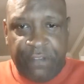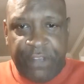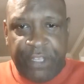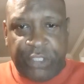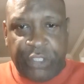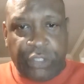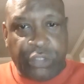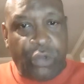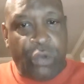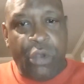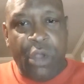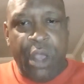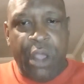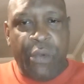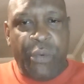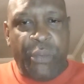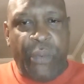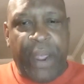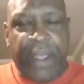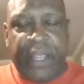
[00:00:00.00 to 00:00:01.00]
So
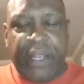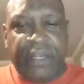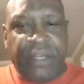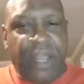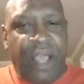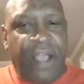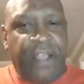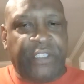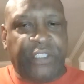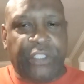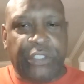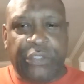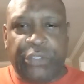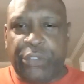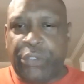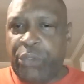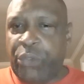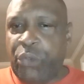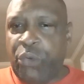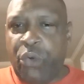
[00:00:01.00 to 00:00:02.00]
recognize the
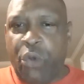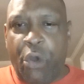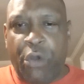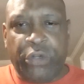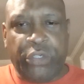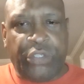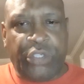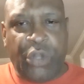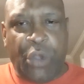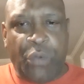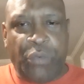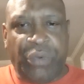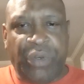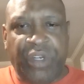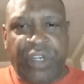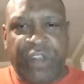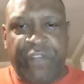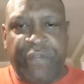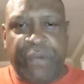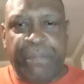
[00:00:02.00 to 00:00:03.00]
two are totally
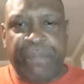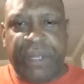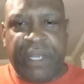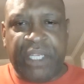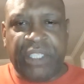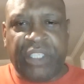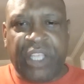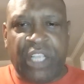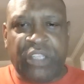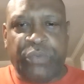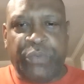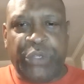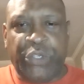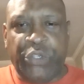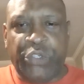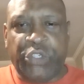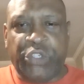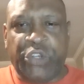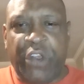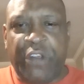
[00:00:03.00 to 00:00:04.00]
different, because that's when you
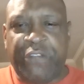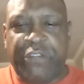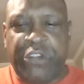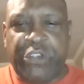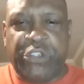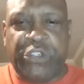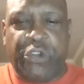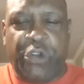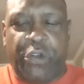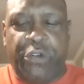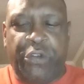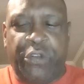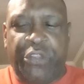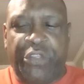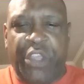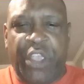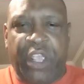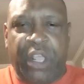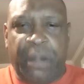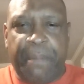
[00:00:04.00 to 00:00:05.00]
start thinking
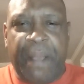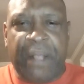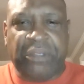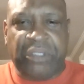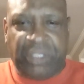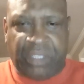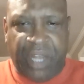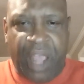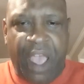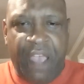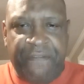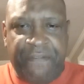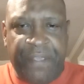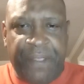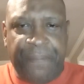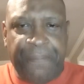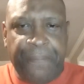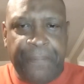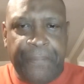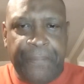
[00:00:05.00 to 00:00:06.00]
about staffing,
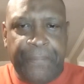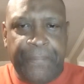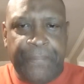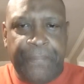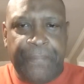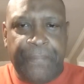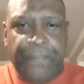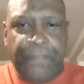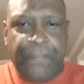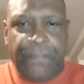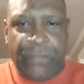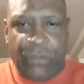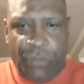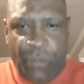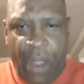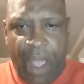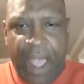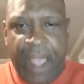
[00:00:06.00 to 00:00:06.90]
right?